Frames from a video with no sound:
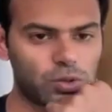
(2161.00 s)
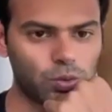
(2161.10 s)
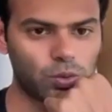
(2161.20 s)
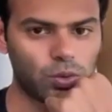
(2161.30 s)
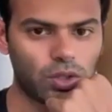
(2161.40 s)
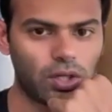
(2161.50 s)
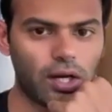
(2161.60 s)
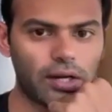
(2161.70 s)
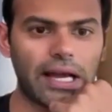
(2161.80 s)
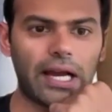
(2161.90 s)
to
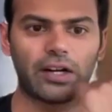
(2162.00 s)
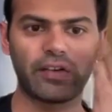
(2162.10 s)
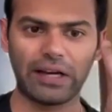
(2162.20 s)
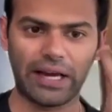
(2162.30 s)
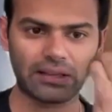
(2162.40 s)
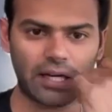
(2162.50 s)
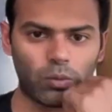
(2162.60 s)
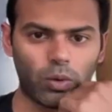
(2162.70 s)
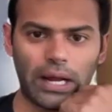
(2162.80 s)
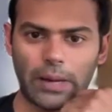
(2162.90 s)
a category like that?
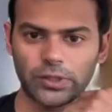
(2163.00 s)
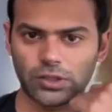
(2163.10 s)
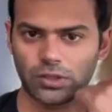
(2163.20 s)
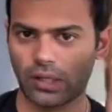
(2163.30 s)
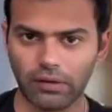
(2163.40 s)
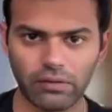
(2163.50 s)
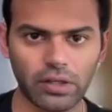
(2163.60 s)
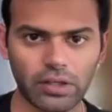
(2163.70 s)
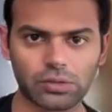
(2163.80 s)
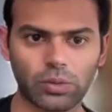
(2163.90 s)
What happens to
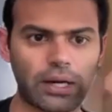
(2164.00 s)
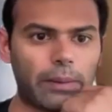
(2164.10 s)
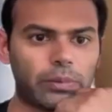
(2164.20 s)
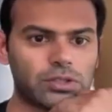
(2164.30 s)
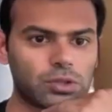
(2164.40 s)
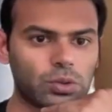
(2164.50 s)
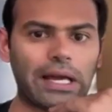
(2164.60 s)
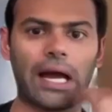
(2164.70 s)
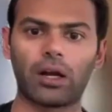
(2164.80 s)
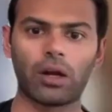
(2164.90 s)
governance? What happens to
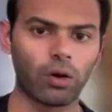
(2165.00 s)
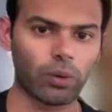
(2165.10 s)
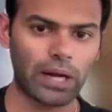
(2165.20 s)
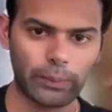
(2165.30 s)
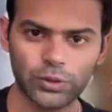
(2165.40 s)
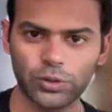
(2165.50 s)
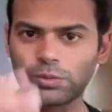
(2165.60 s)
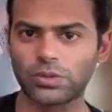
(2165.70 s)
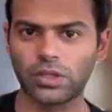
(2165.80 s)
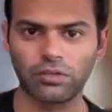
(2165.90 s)
catalog? What happens to
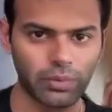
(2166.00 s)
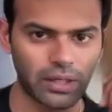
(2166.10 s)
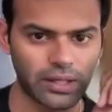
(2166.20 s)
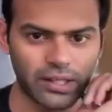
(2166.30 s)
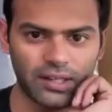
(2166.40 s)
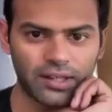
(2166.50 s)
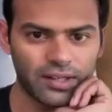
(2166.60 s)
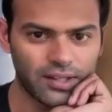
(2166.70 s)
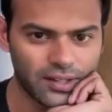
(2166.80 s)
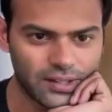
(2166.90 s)
observability?
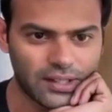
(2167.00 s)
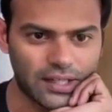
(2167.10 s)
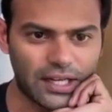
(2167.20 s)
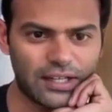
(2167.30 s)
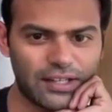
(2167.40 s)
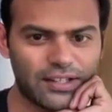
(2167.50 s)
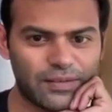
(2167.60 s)
And